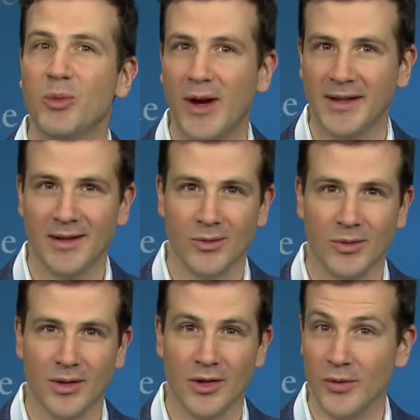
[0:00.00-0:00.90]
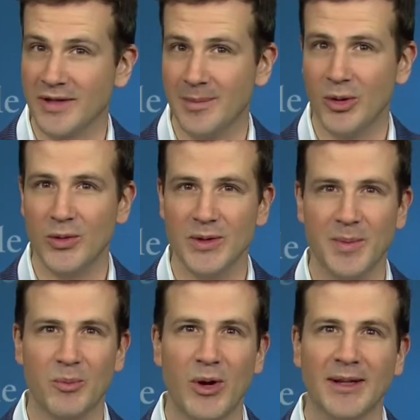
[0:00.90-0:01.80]
pregnant or known someone who has
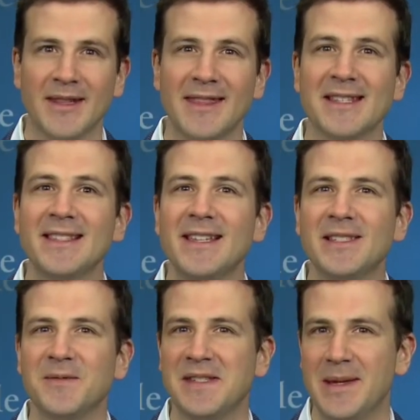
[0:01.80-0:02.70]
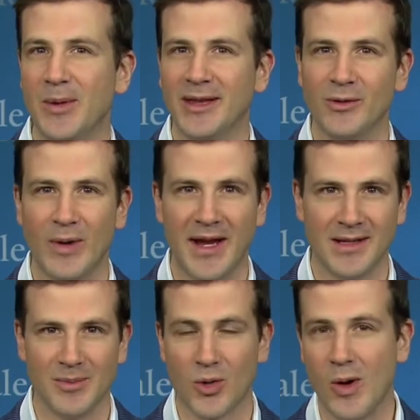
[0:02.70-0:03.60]
been pregnant, this list of seemingly
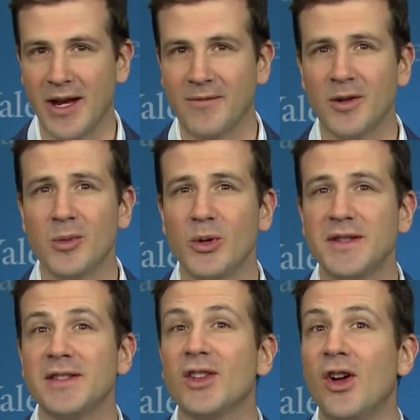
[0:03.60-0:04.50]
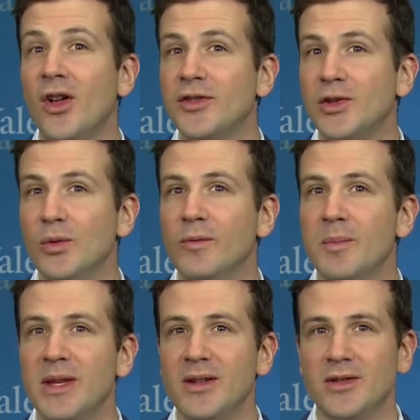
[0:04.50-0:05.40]
random aquatic vertebrates is all too
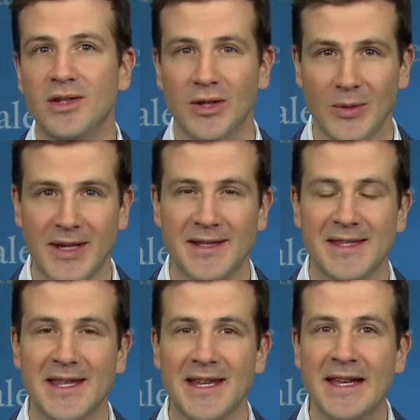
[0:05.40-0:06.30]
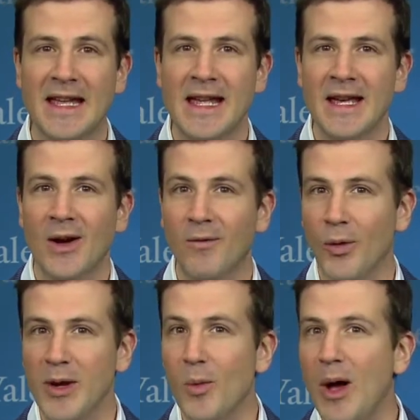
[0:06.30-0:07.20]
familiar to you. It's the
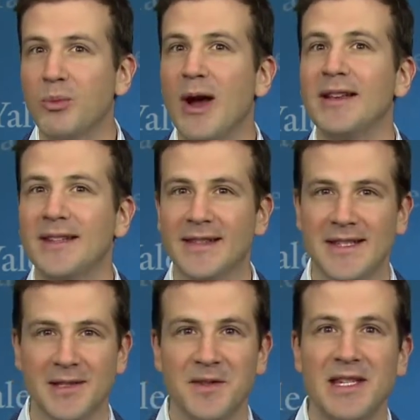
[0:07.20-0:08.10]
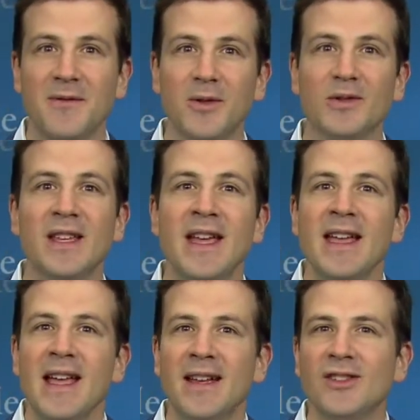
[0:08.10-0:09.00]
avoid while pregnant list of seafoods,
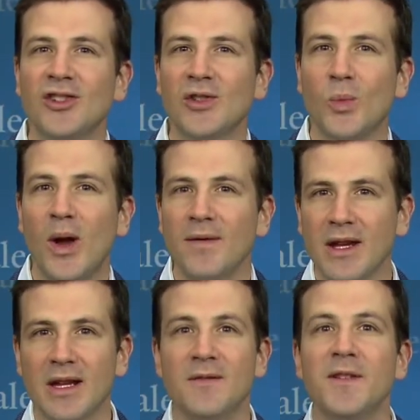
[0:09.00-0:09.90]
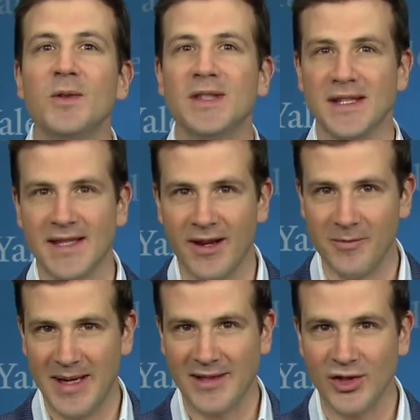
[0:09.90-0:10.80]
and it's just one of the confusing set of
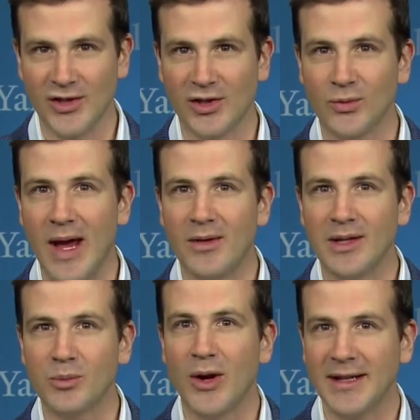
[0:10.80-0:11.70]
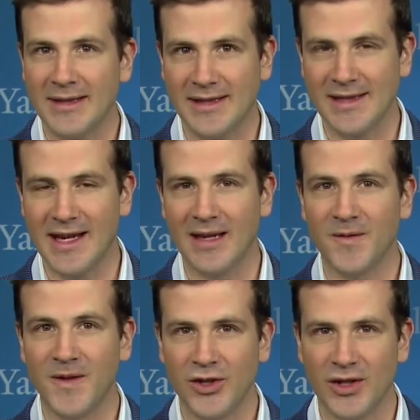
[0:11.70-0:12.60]
messages surrounding pregnancy and
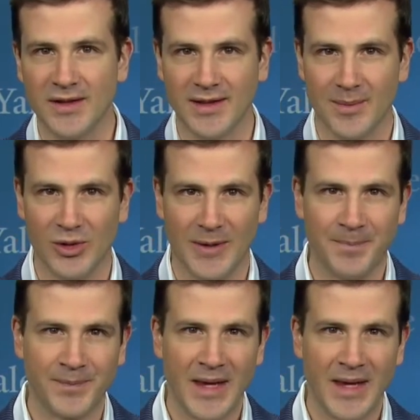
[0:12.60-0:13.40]
fish consumption.